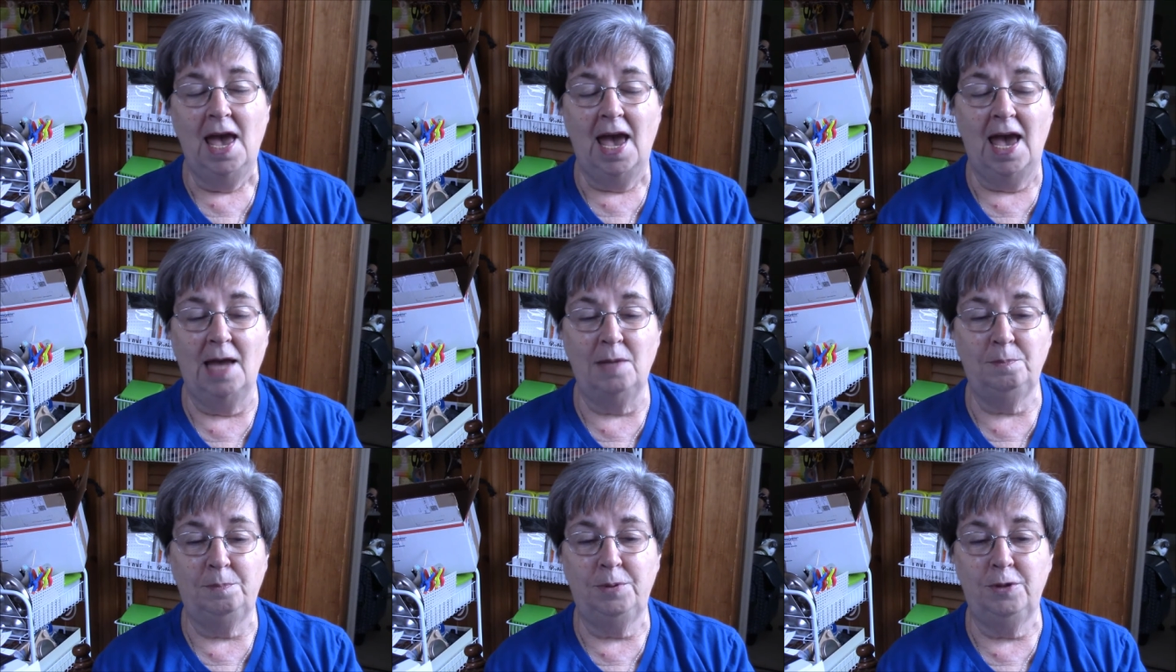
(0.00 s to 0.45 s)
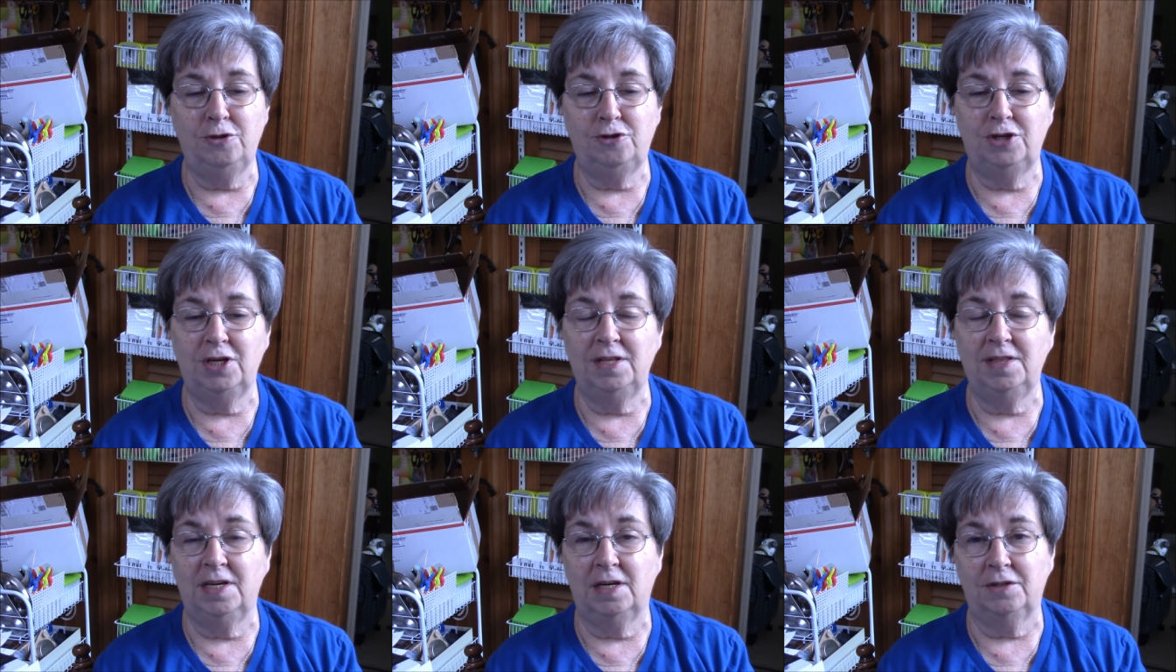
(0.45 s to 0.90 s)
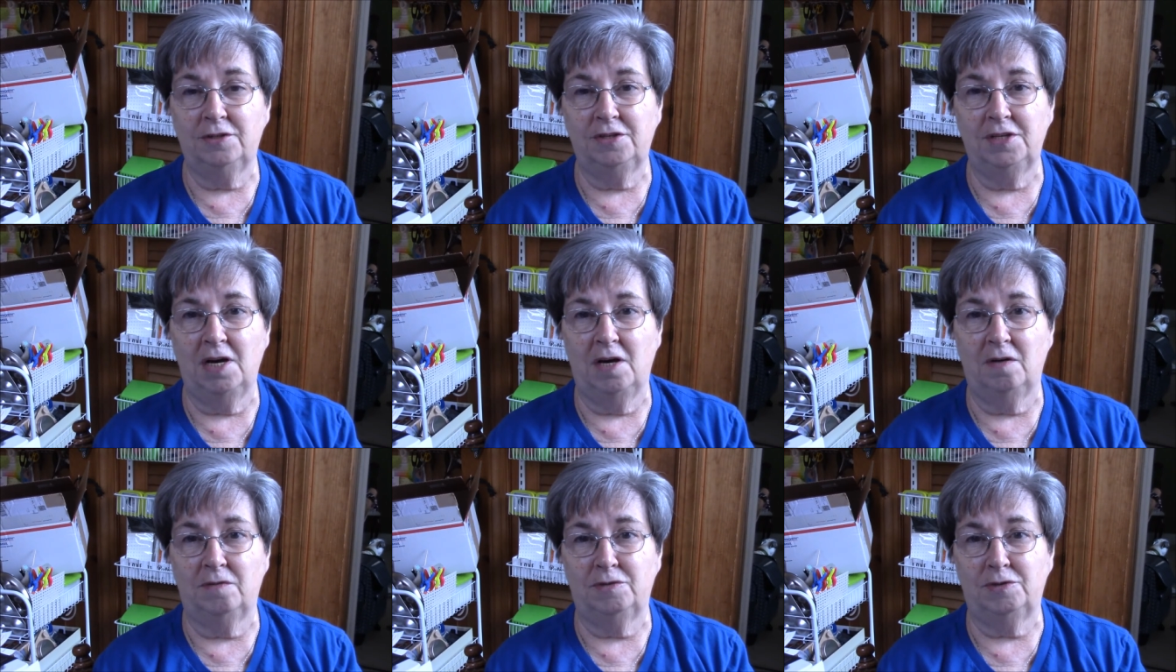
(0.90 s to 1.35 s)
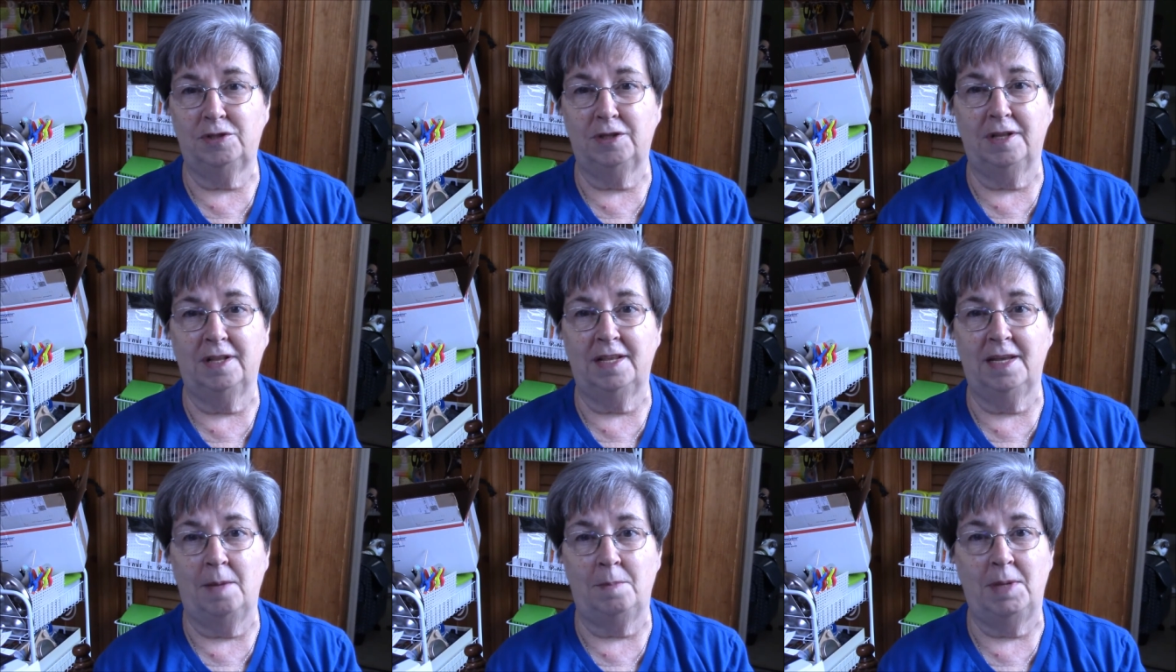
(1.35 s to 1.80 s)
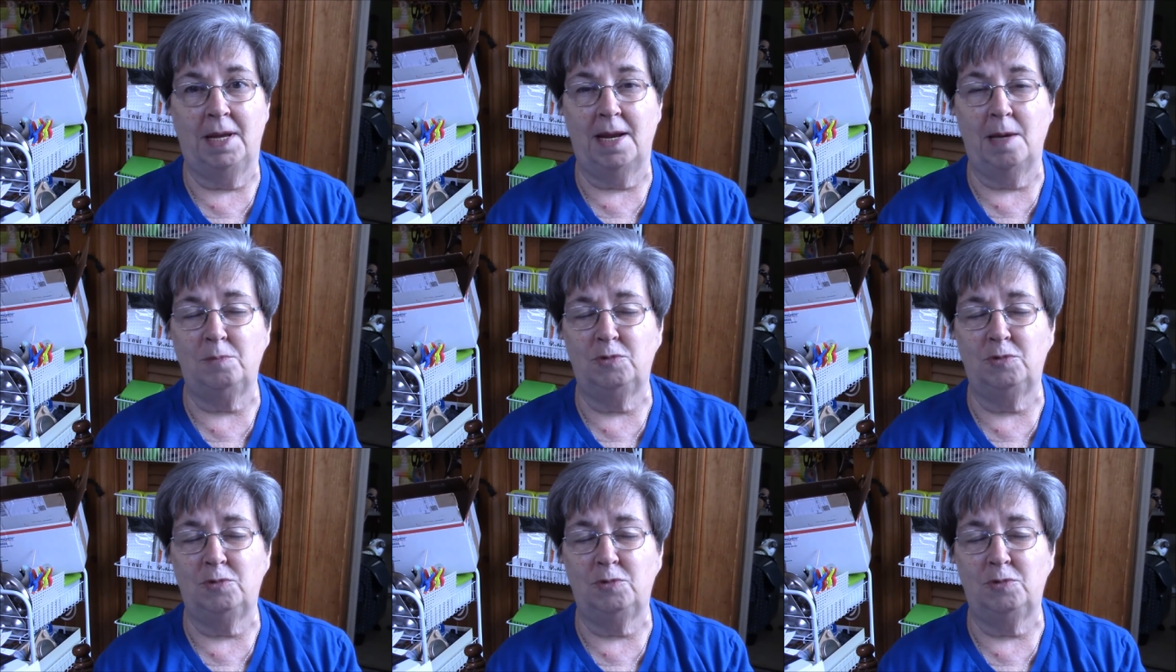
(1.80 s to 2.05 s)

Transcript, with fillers: and pushing themselves to the limit.